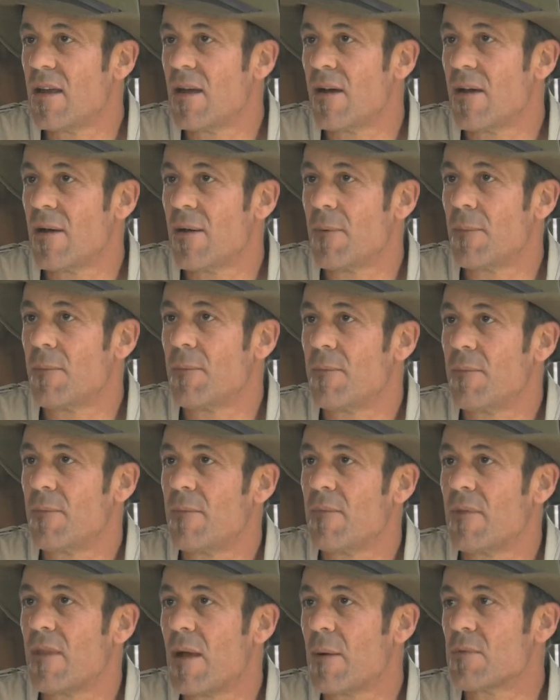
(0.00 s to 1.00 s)

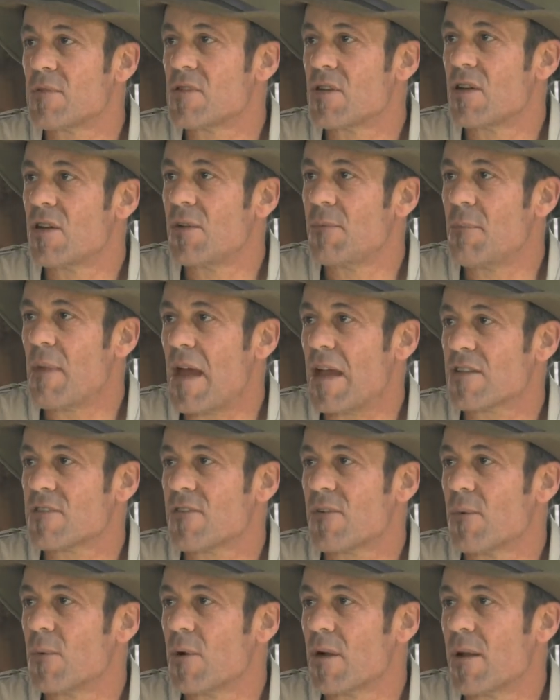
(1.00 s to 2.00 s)
That was a good match
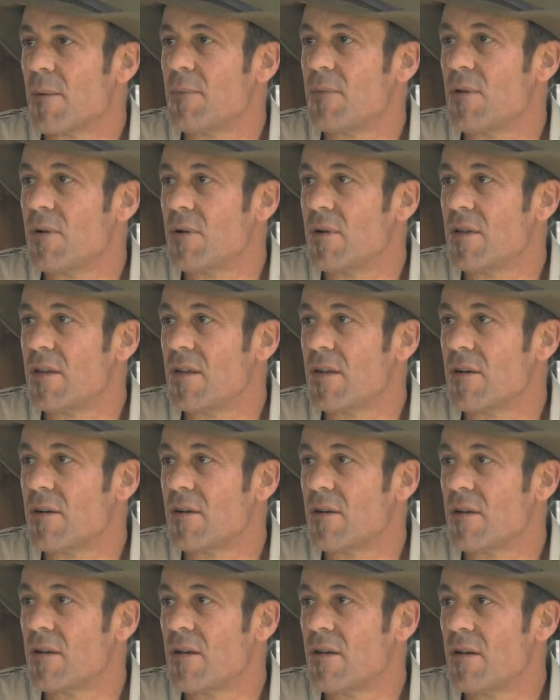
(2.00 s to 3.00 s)
for what I'm doing
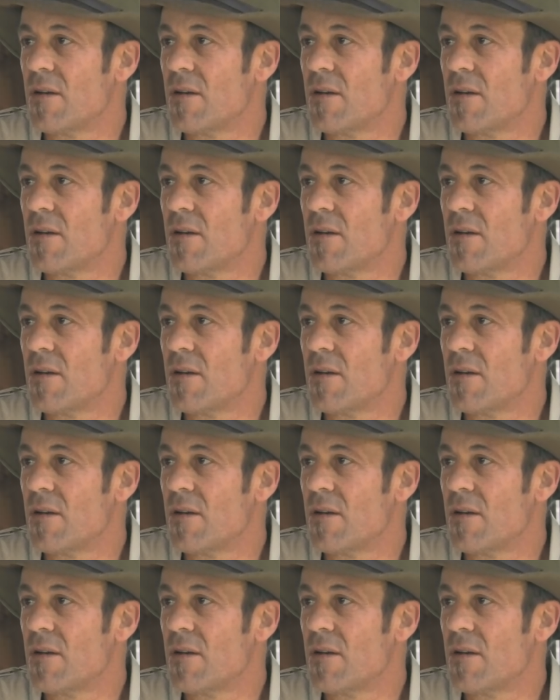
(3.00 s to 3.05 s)
here.